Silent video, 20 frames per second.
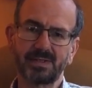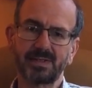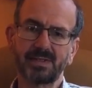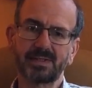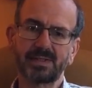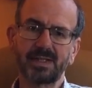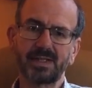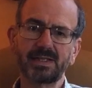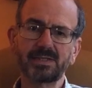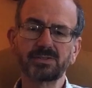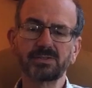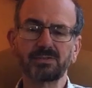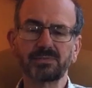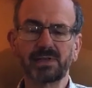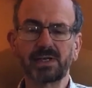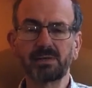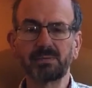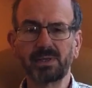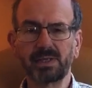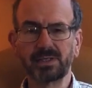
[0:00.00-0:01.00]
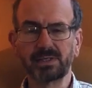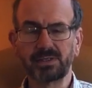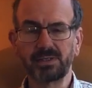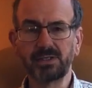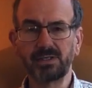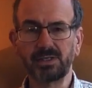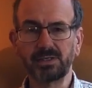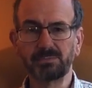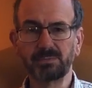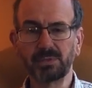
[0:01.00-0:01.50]
Now that's all very well and
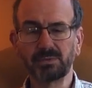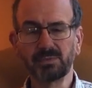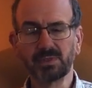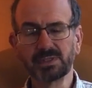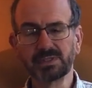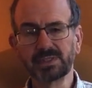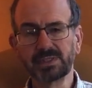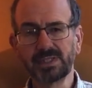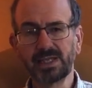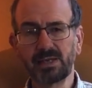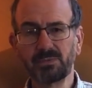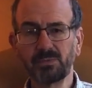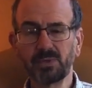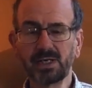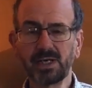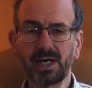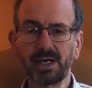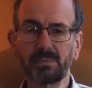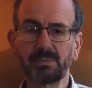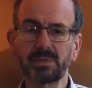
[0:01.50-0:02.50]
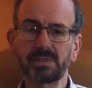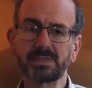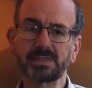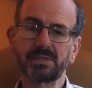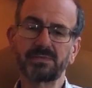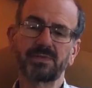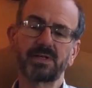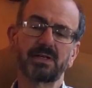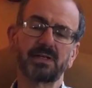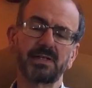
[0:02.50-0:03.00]
good, but once again, what happens
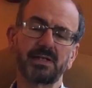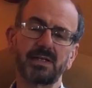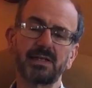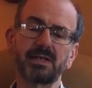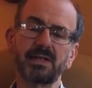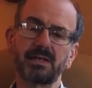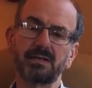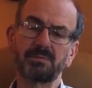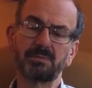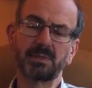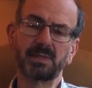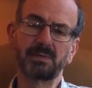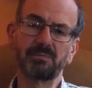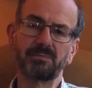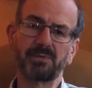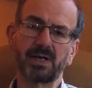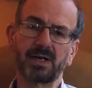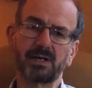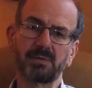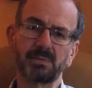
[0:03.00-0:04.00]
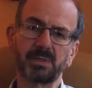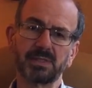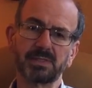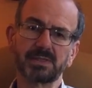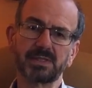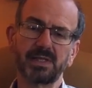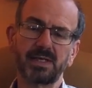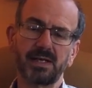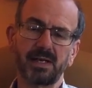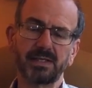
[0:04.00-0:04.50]
if they're in an urban environment
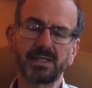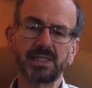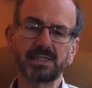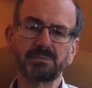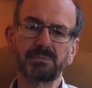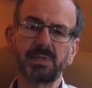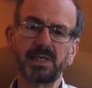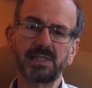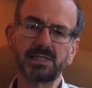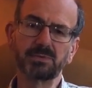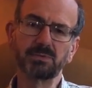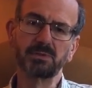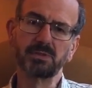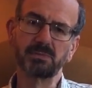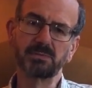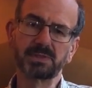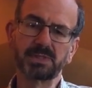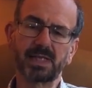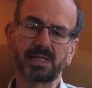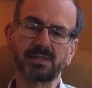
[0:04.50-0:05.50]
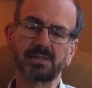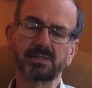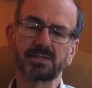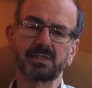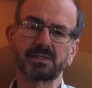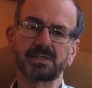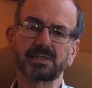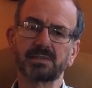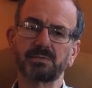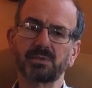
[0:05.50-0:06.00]
and this bee swarm settles
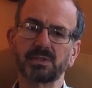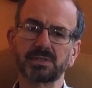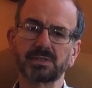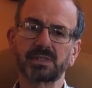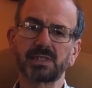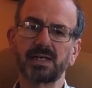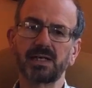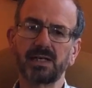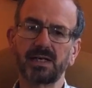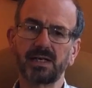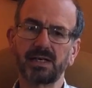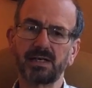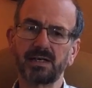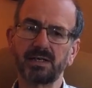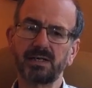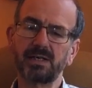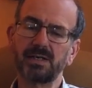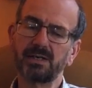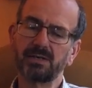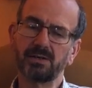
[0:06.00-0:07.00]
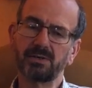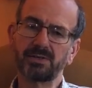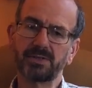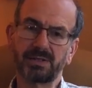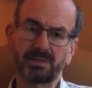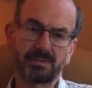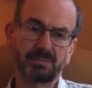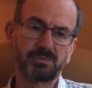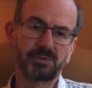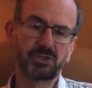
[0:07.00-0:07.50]
on someone's car or
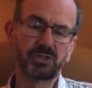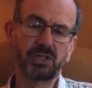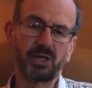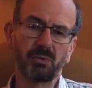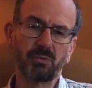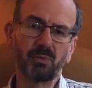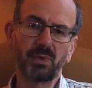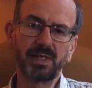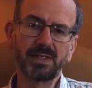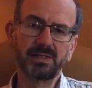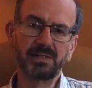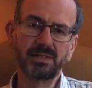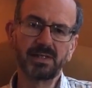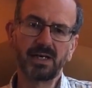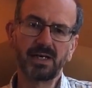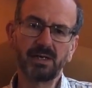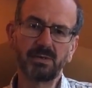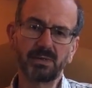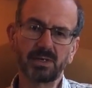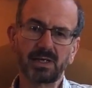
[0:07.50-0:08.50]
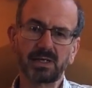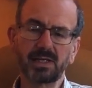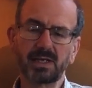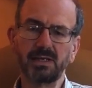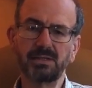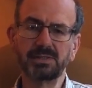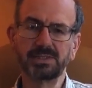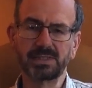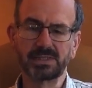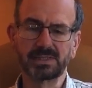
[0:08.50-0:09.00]
the shop window and
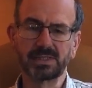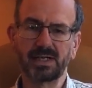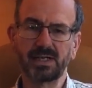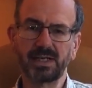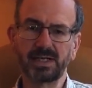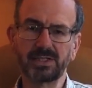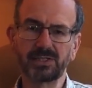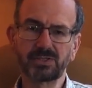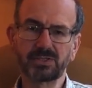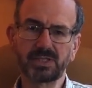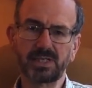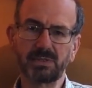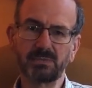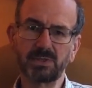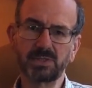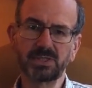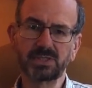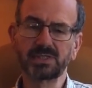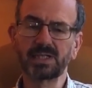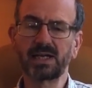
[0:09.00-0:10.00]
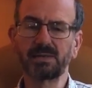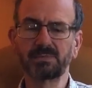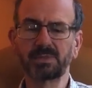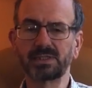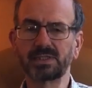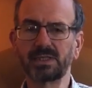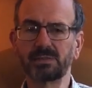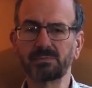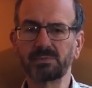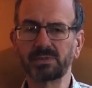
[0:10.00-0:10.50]
closes a high street, which has happened a
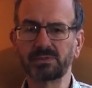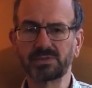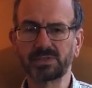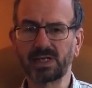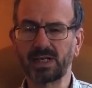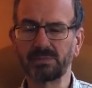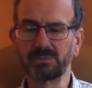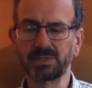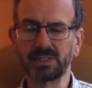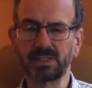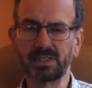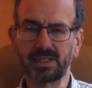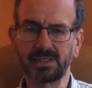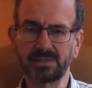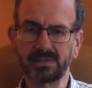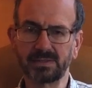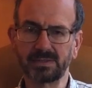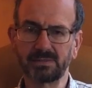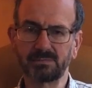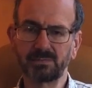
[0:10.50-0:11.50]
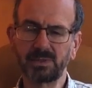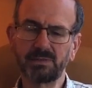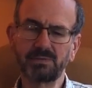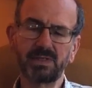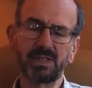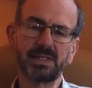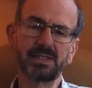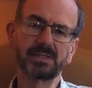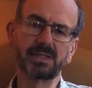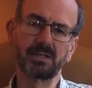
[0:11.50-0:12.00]
number of times in London? We
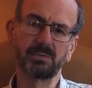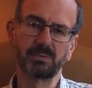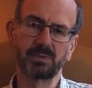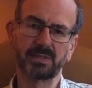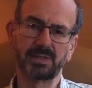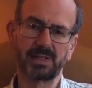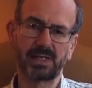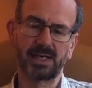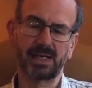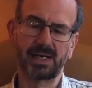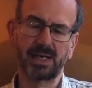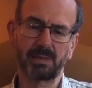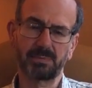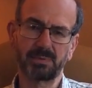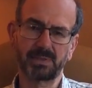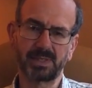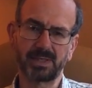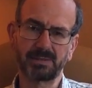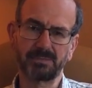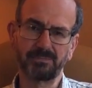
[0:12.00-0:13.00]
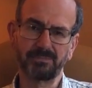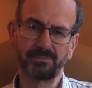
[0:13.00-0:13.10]
really don't want that happening.